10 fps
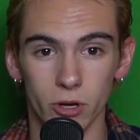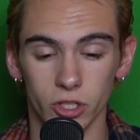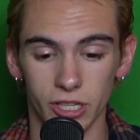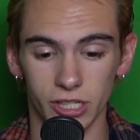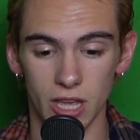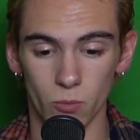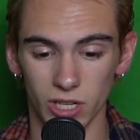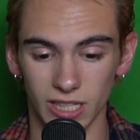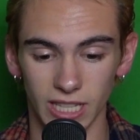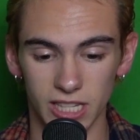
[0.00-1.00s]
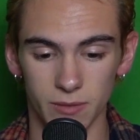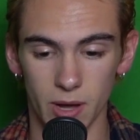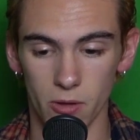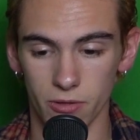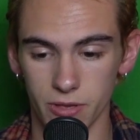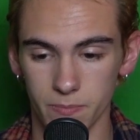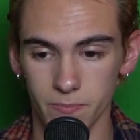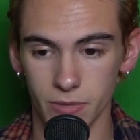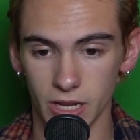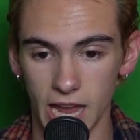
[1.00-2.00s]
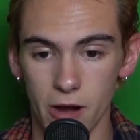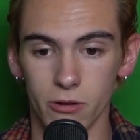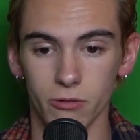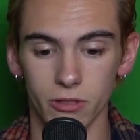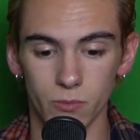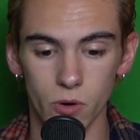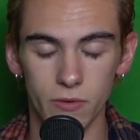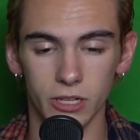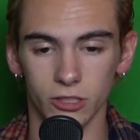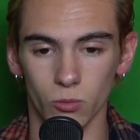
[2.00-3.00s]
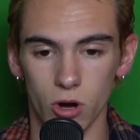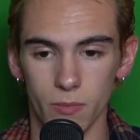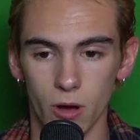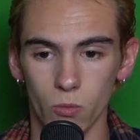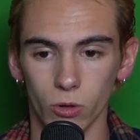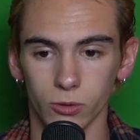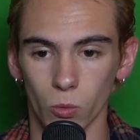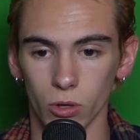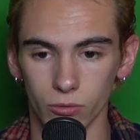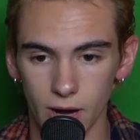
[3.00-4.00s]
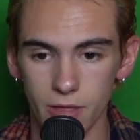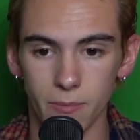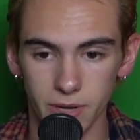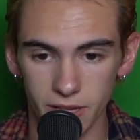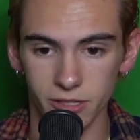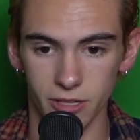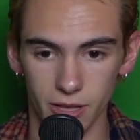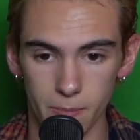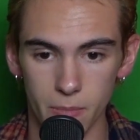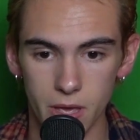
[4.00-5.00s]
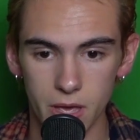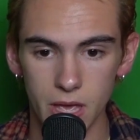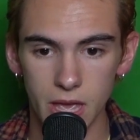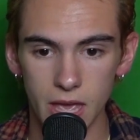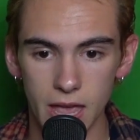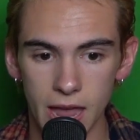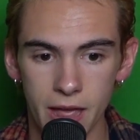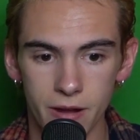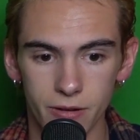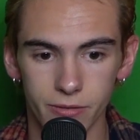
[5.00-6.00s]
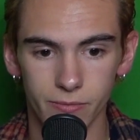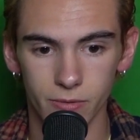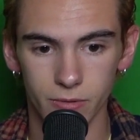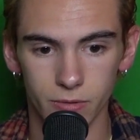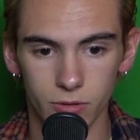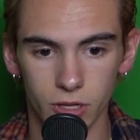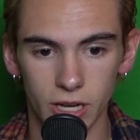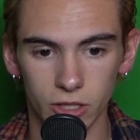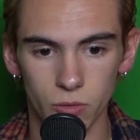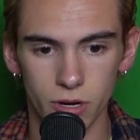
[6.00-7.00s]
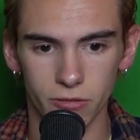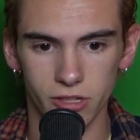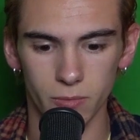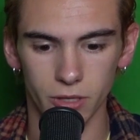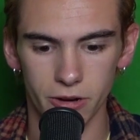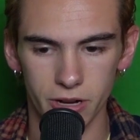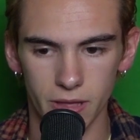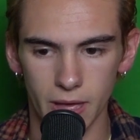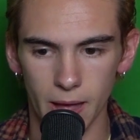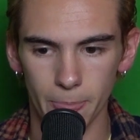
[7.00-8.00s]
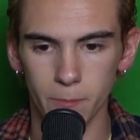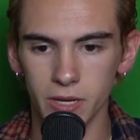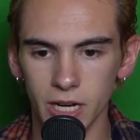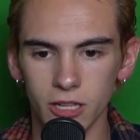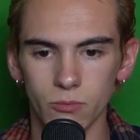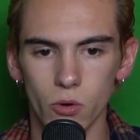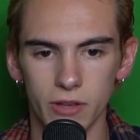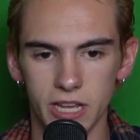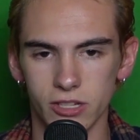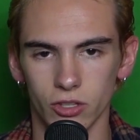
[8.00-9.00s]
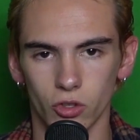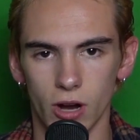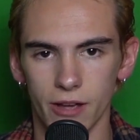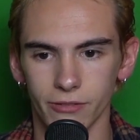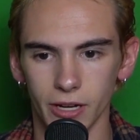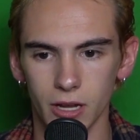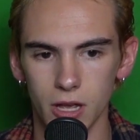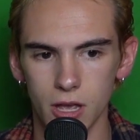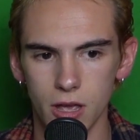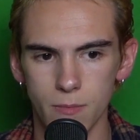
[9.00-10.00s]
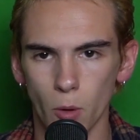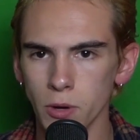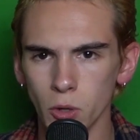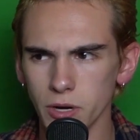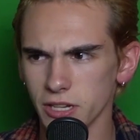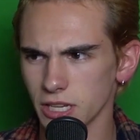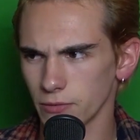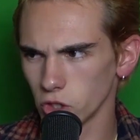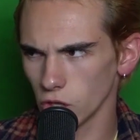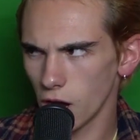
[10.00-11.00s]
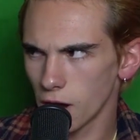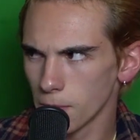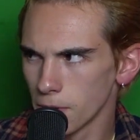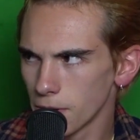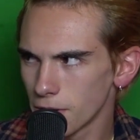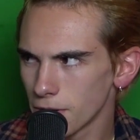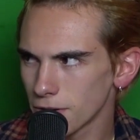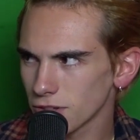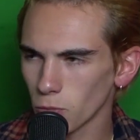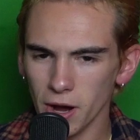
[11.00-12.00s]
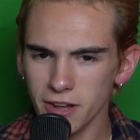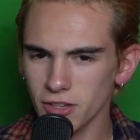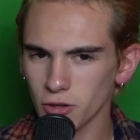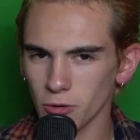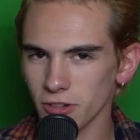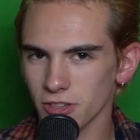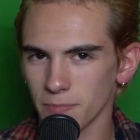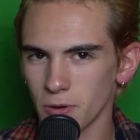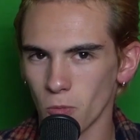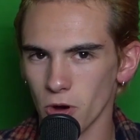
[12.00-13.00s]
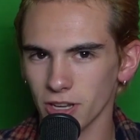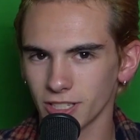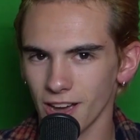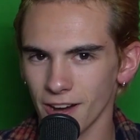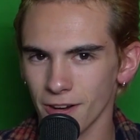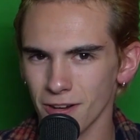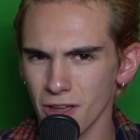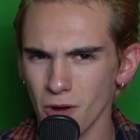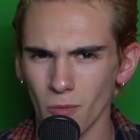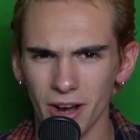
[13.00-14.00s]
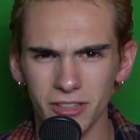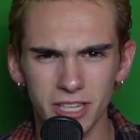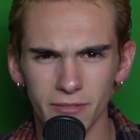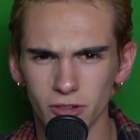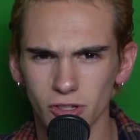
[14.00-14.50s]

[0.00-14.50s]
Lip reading: much the same, where it's less about the character in the movie and it's more about what the world around them does to them. And to get to another similarity in that, the beginning of the movie, he's in traffic, but we know he doesn't have a job. So why is he dressed up in work attire? Why does he have a